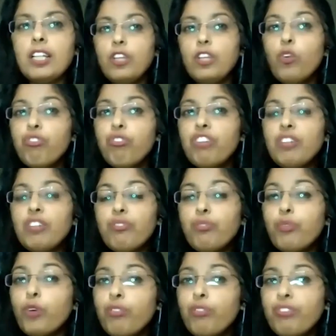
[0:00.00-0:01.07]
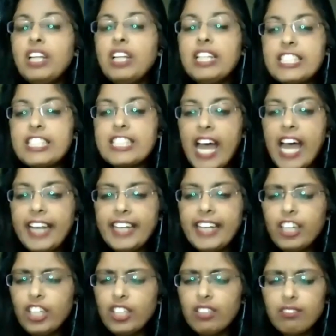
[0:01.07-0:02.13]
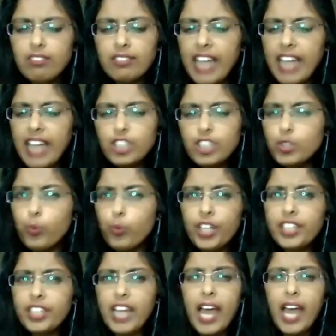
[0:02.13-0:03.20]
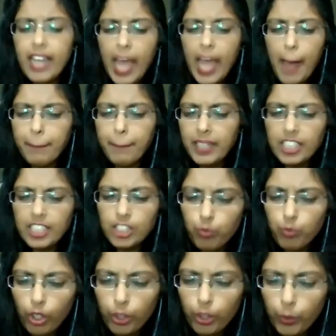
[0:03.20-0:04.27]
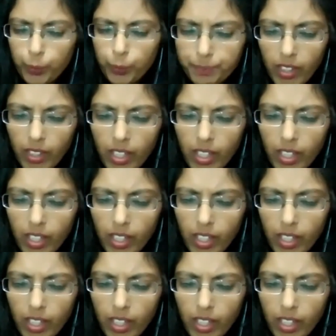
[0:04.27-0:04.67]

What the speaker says: You feel fulfill inside, and that's what an happiness for you.